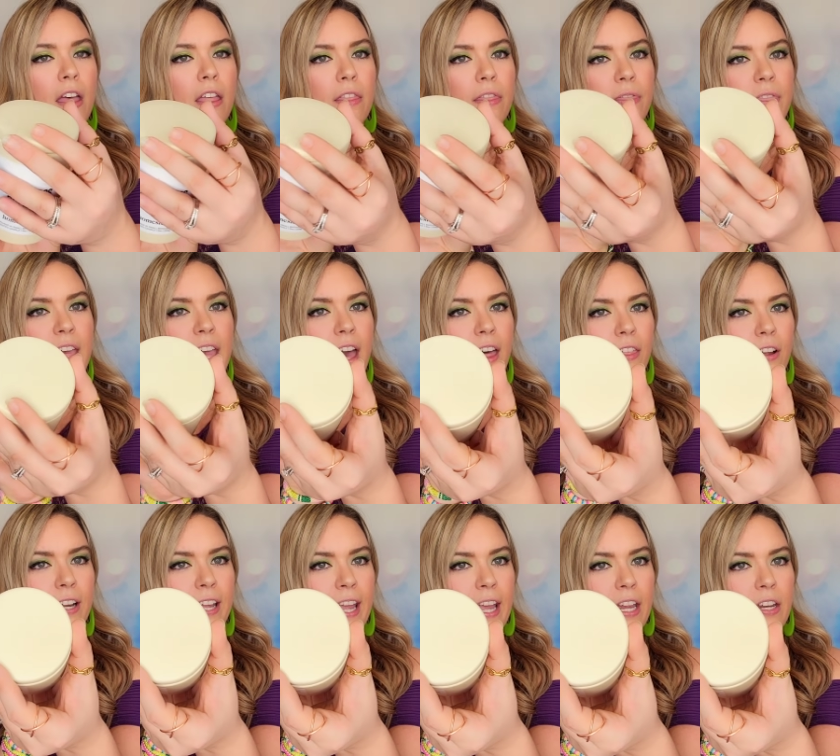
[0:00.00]
The
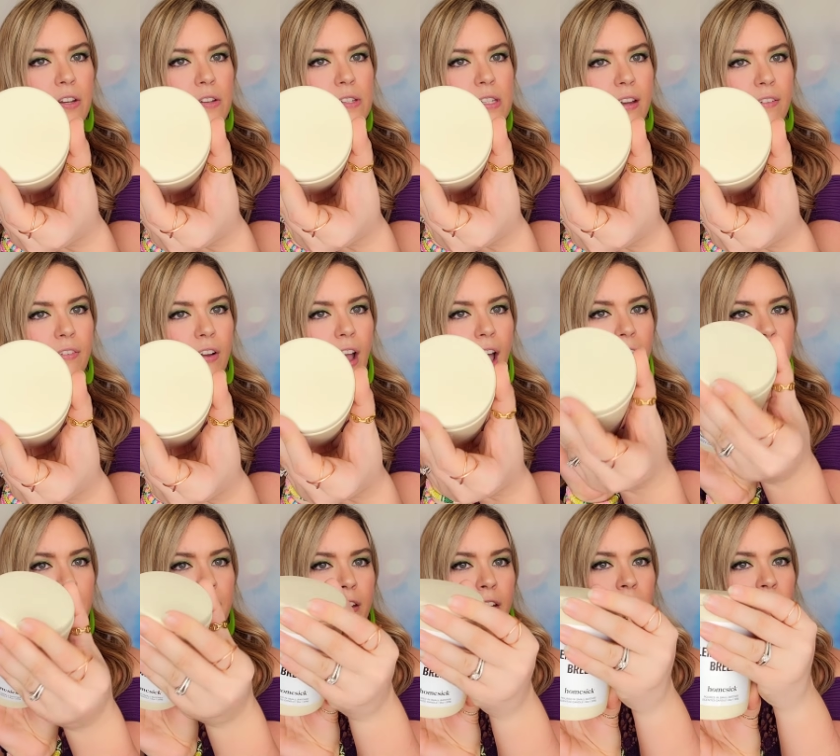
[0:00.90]
other candles I've
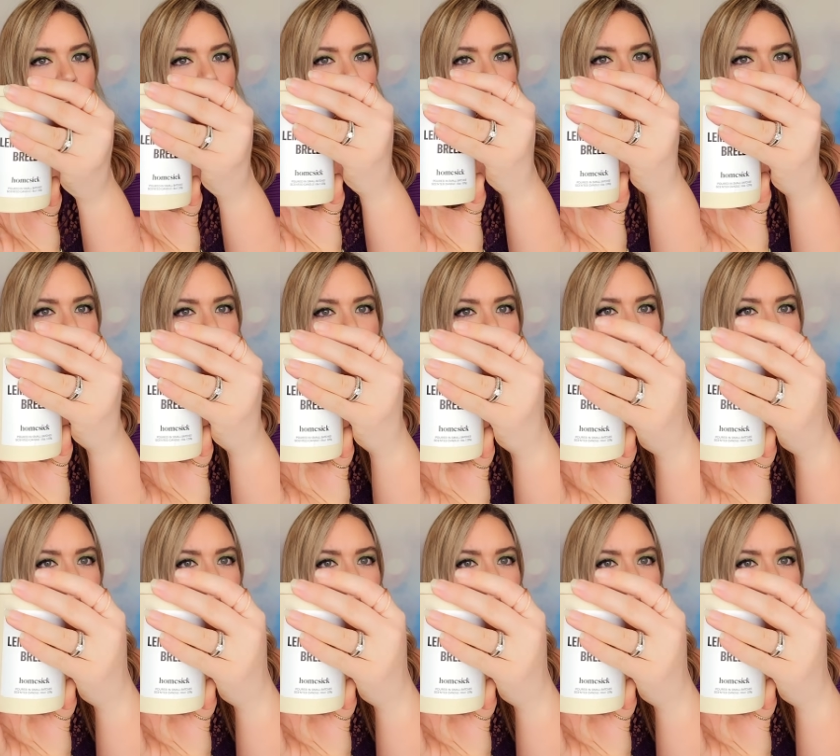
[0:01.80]
gotten have not